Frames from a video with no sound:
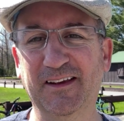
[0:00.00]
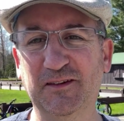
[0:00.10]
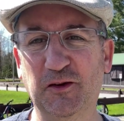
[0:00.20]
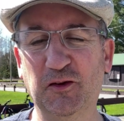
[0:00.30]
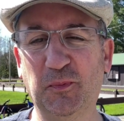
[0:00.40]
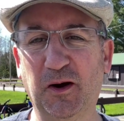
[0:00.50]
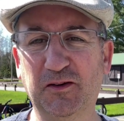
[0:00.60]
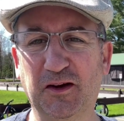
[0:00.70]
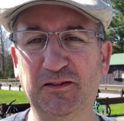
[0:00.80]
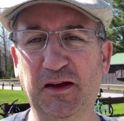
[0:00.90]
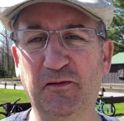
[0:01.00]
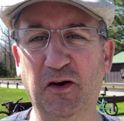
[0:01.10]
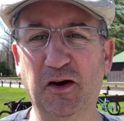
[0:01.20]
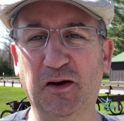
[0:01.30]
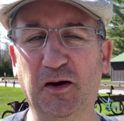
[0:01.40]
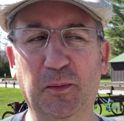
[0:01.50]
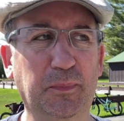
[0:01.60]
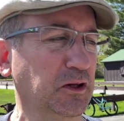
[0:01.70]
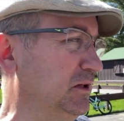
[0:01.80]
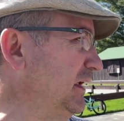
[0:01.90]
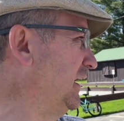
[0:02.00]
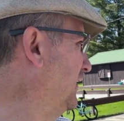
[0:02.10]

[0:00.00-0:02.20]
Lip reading: So this park does have a building,